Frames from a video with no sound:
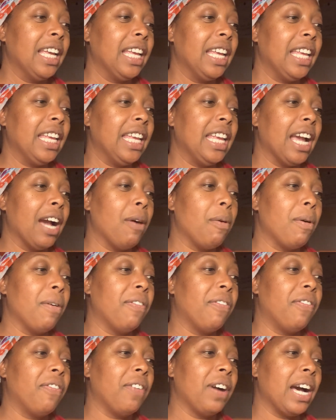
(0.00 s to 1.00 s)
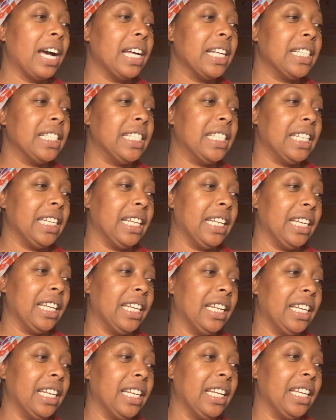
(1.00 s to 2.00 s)

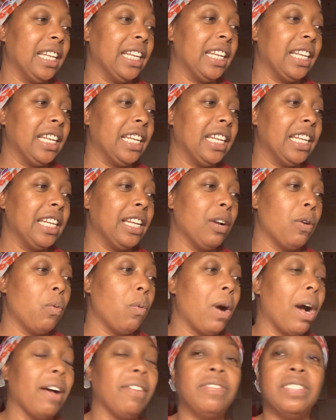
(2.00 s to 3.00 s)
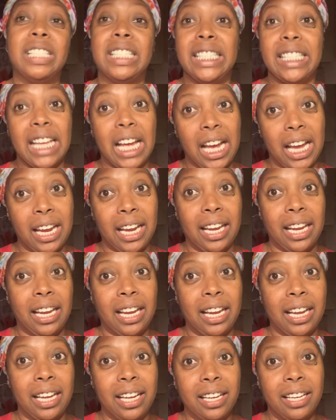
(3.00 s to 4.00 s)
Yawafazi,
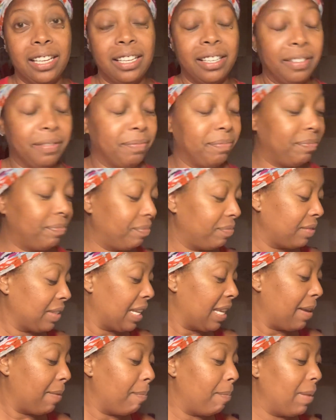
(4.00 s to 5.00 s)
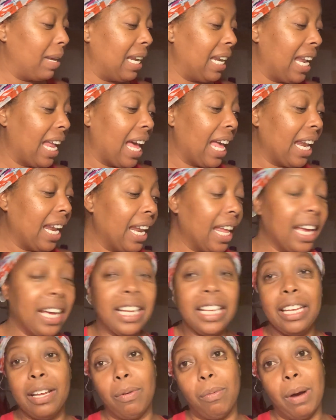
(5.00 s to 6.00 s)
Yawafzai. Malala
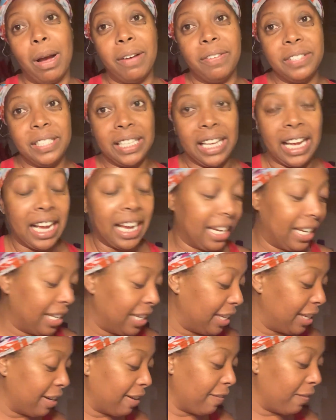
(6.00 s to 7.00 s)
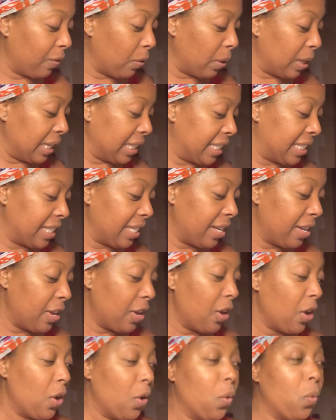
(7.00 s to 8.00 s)
Yawafzai, your voice.
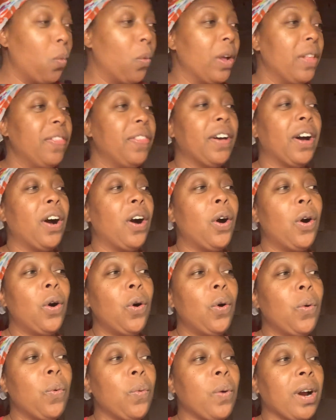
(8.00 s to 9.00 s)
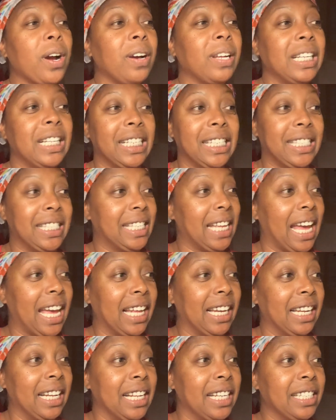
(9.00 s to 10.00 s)
When the whole world is
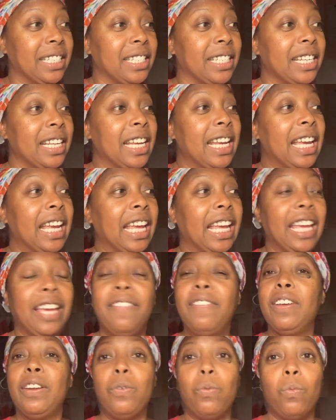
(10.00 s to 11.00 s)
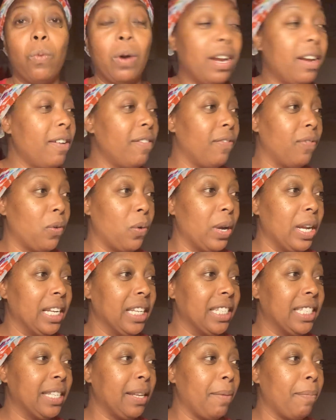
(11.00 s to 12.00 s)
silent, even one
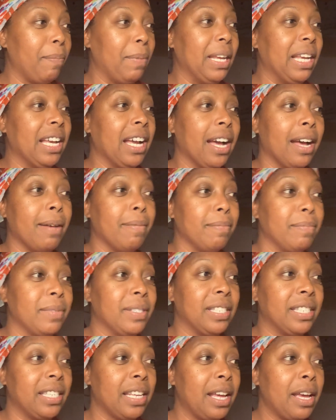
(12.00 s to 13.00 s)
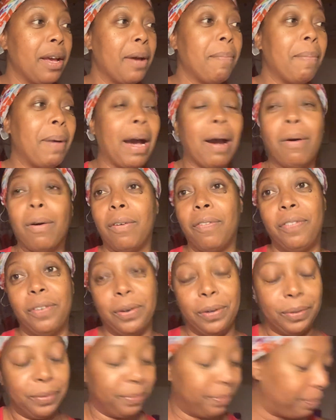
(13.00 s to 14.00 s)
voice becomes
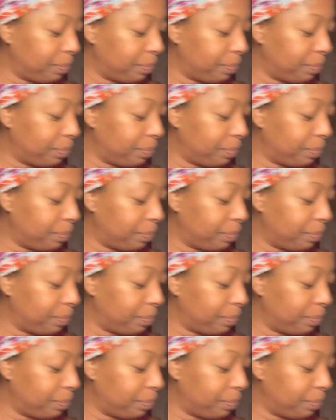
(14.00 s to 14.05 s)
powerful.